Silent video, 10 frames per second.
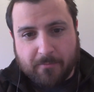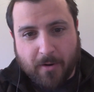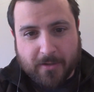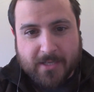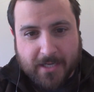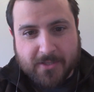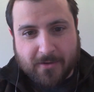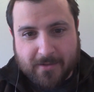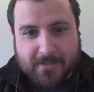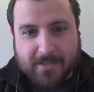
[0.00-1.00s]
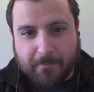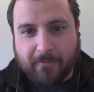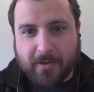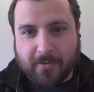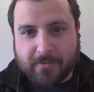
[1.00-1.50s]
And Mark touched on some
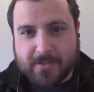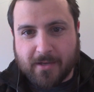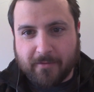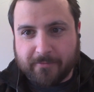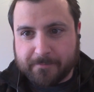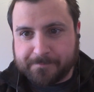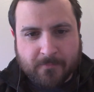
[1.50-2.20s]
of those of,